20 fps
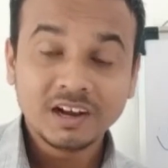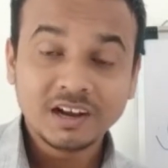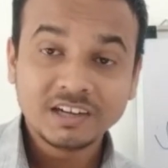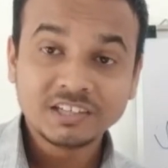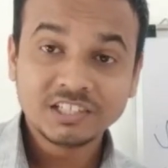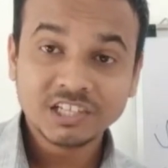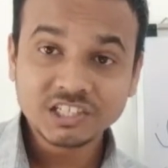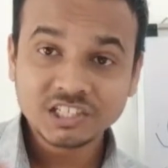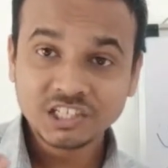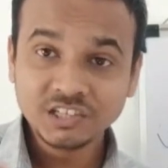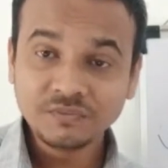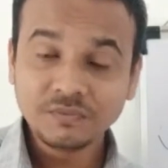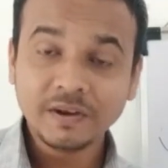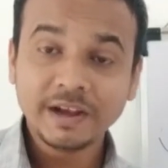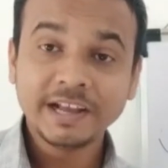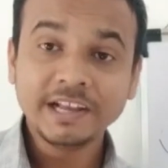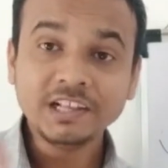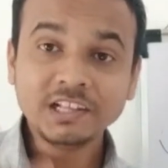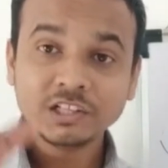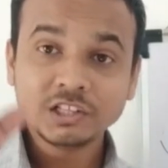
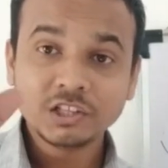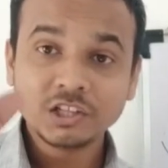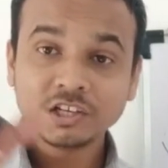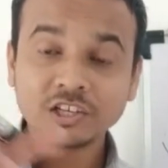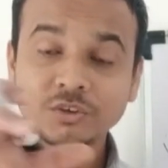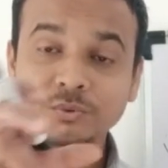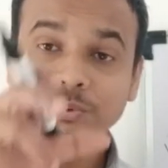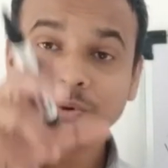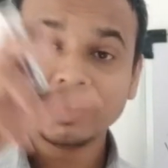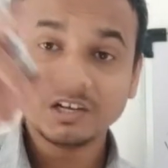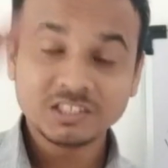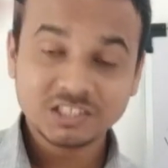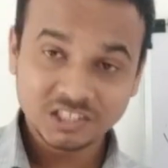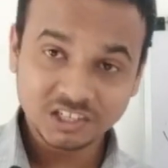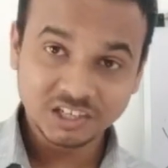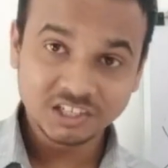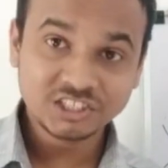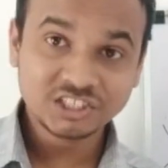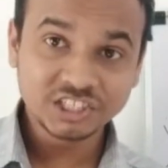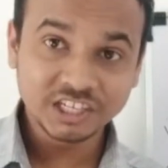justify the
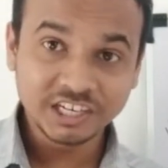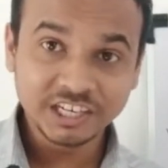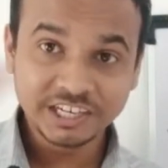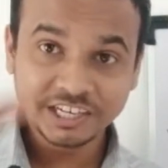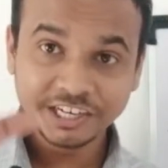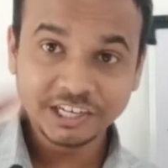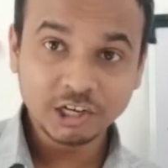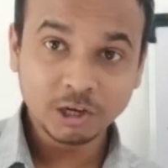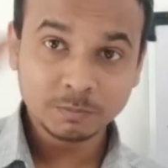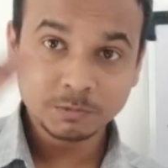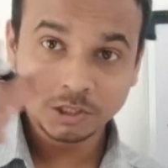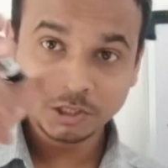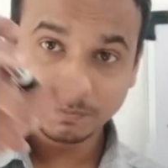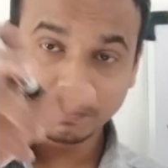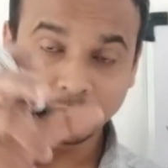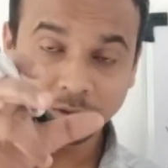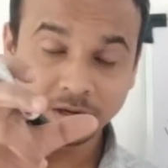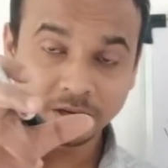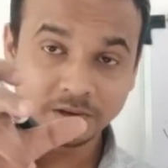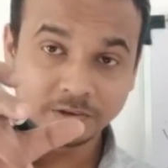search intent of
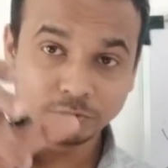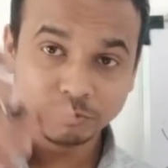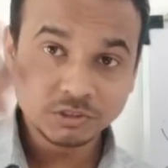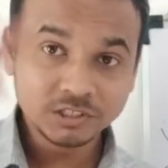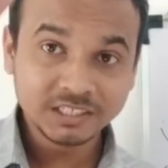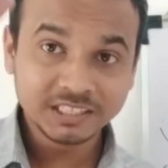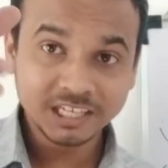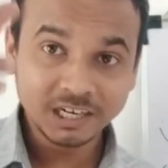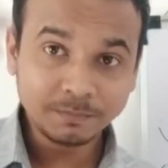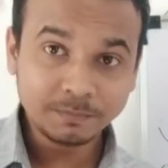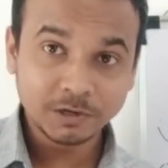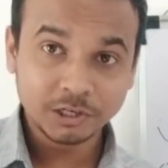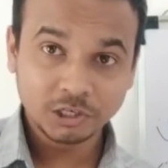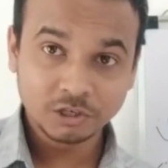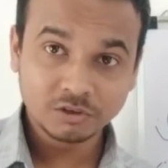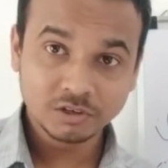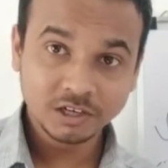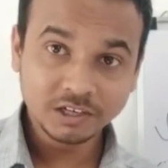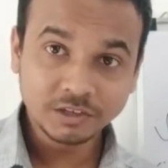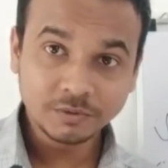the using that
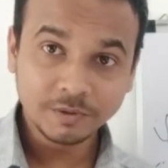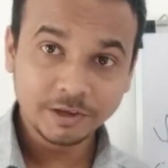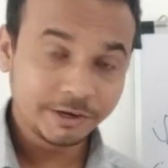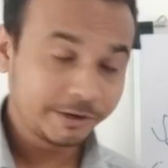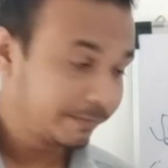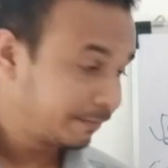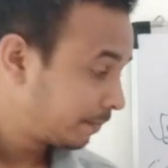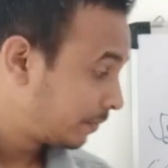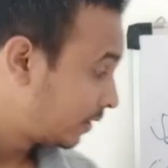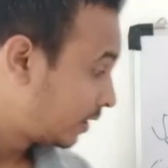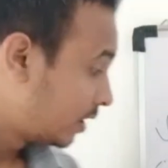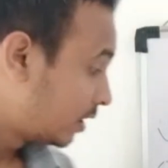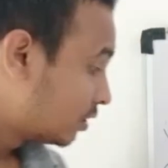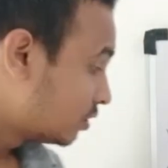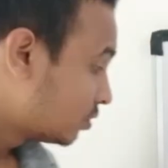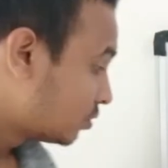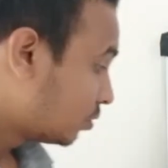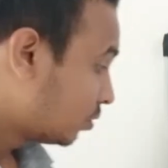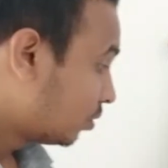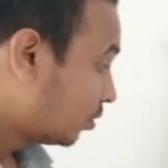particular query.
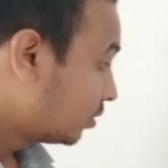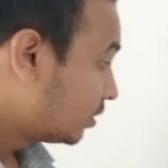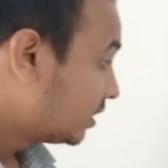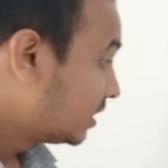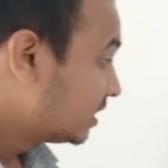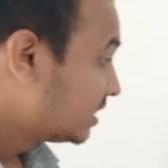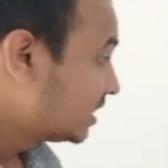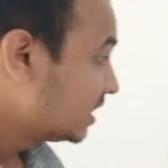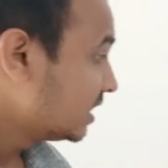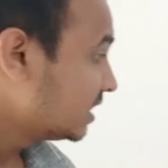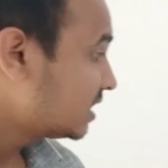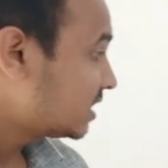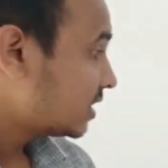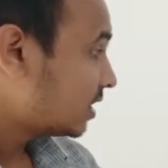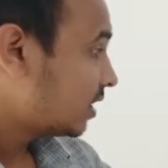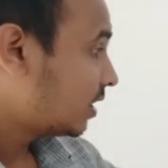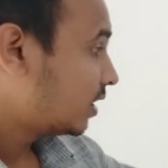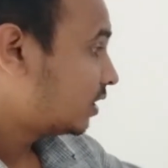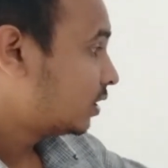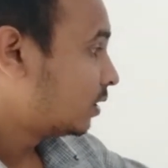So this
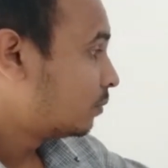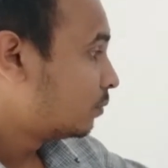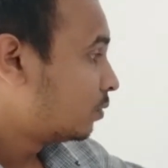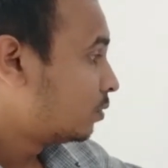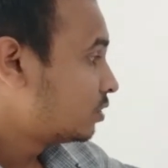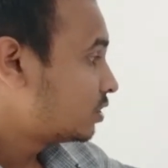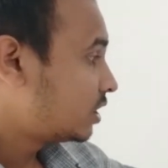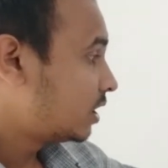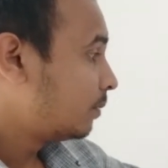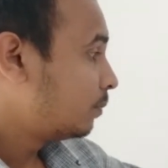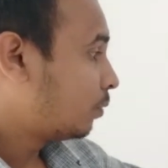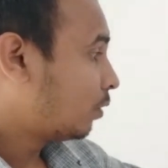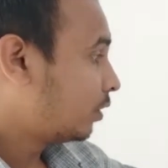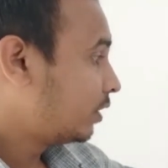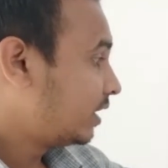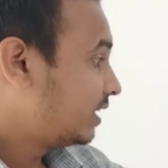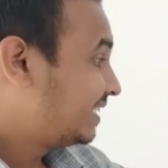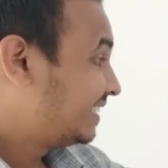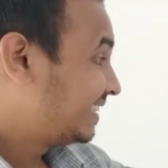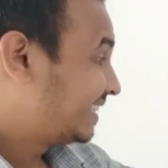is the most
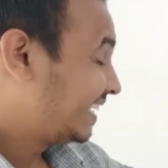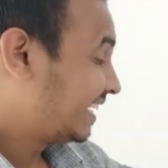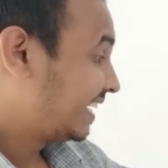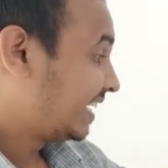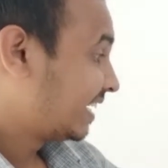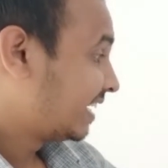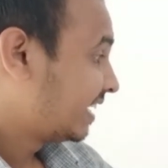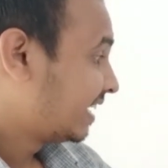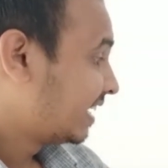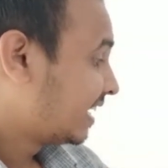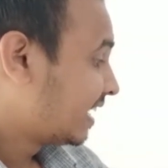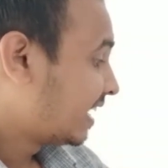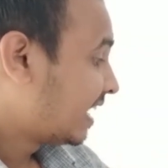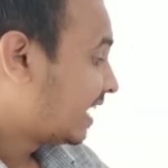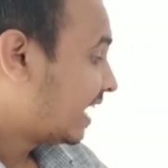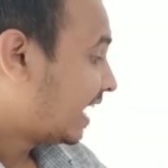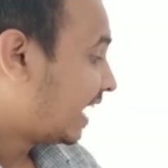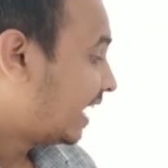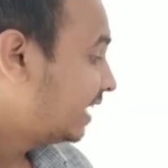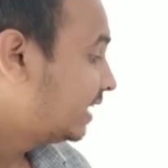important thing.
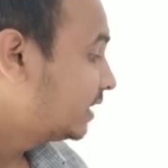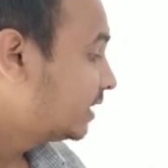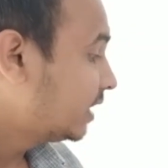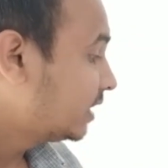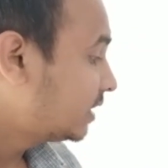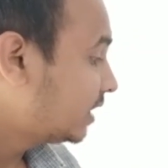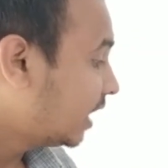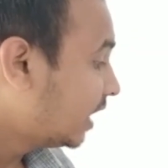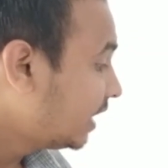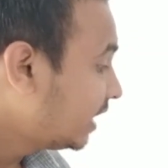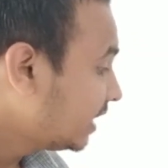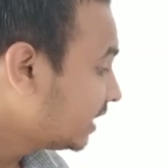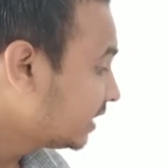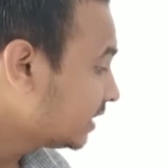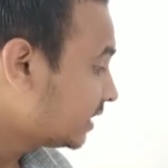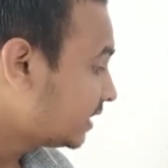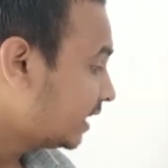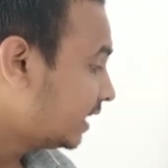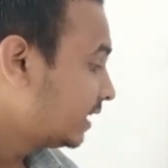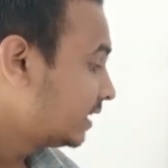And the third
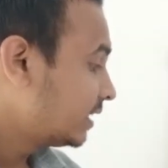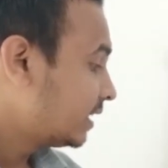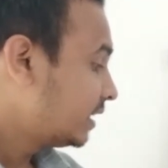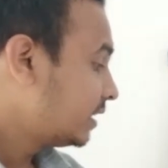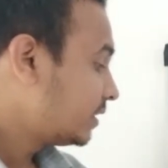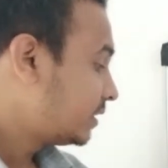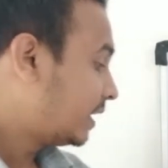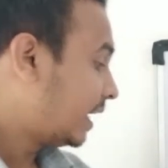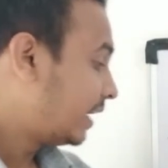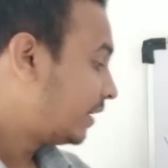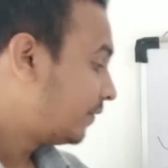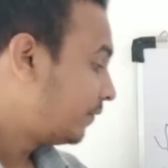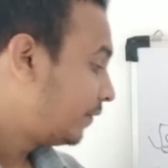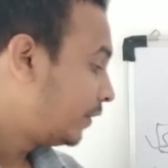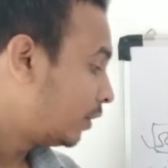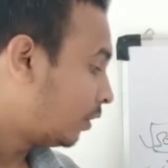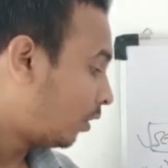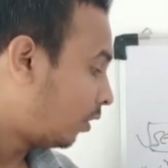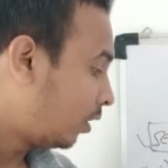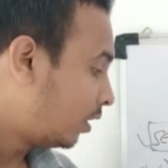thing that
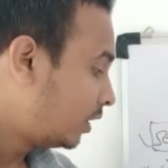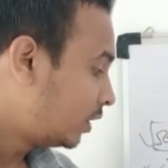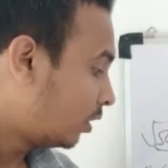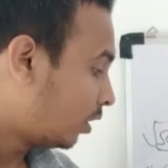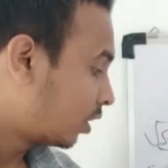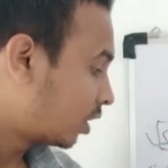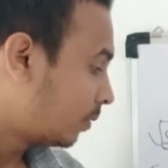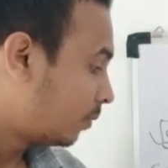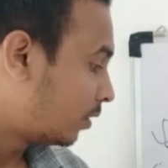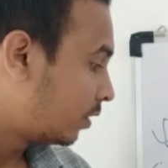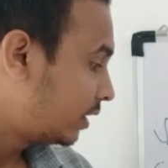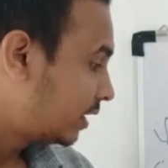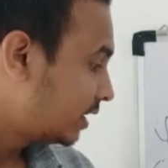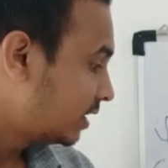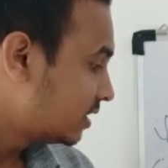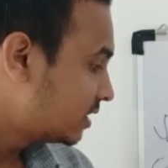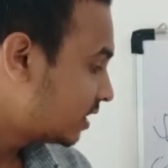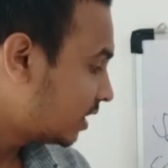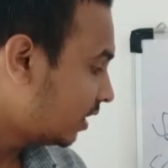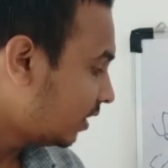we all talk about
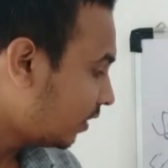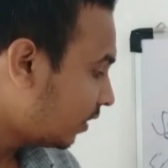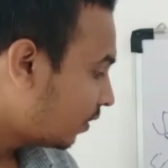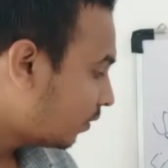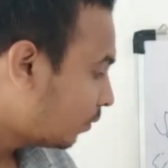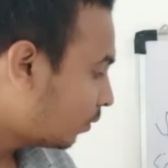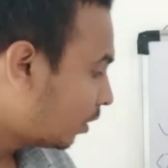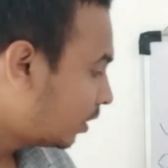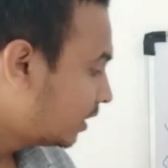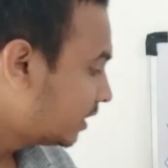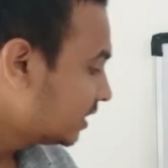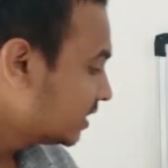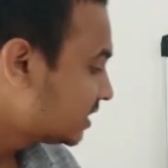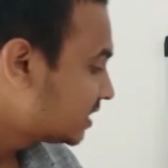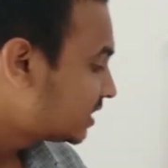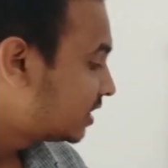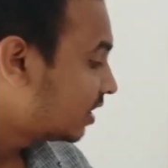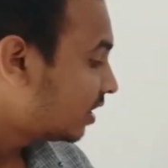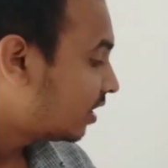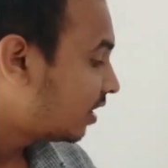is
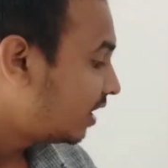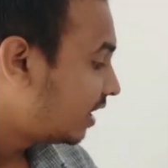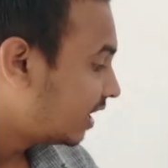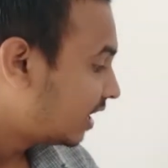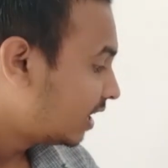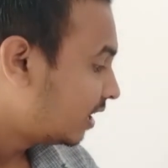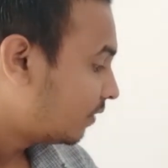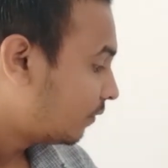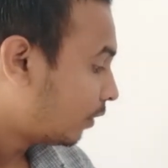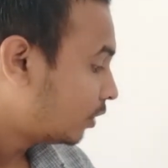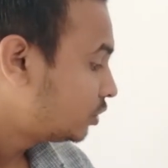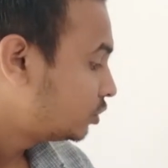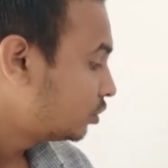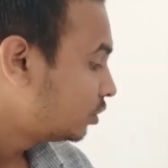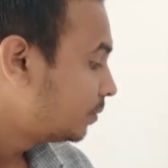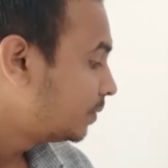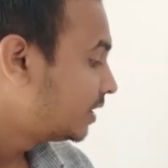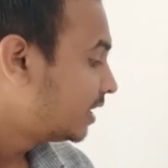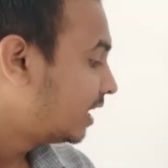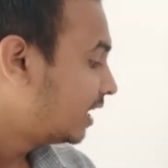what
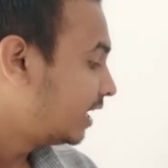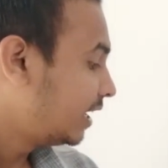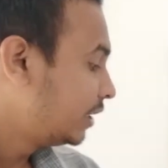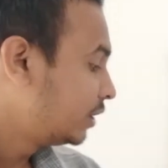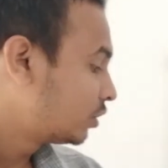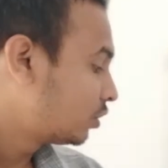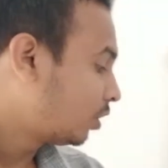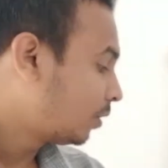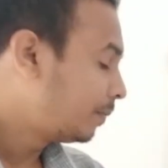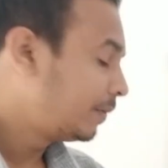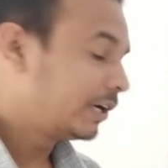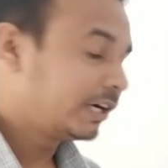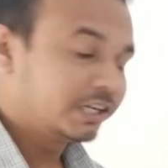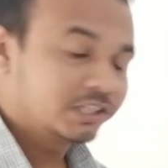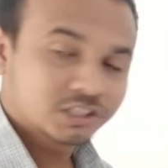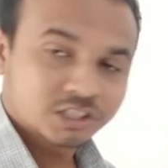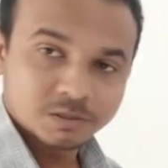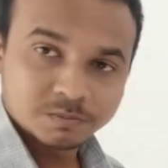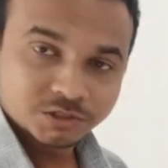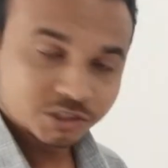should be the length of meta
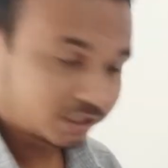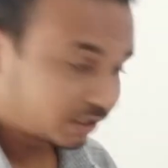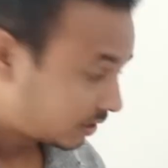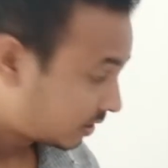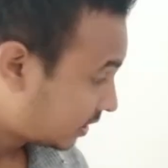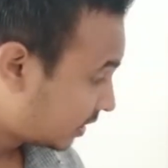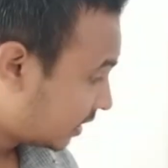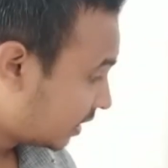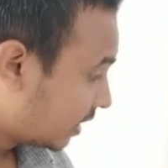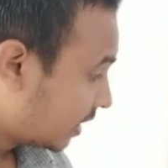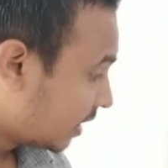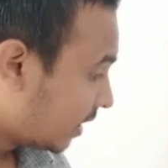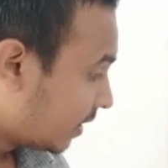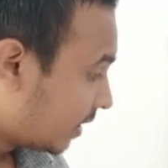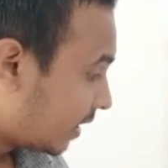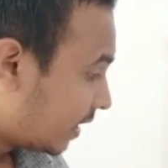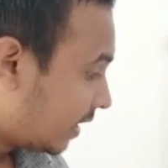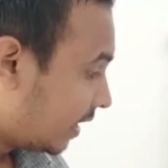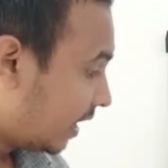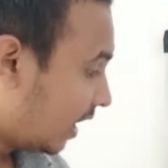description.
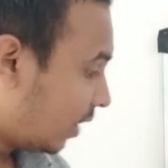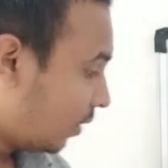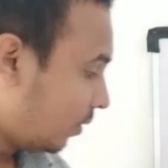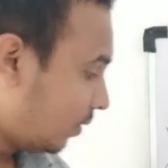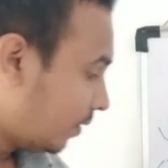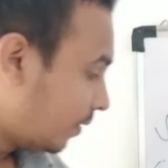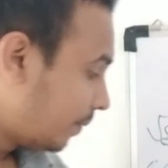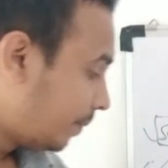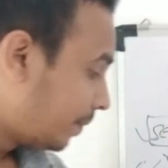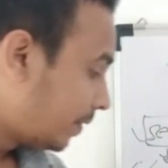Now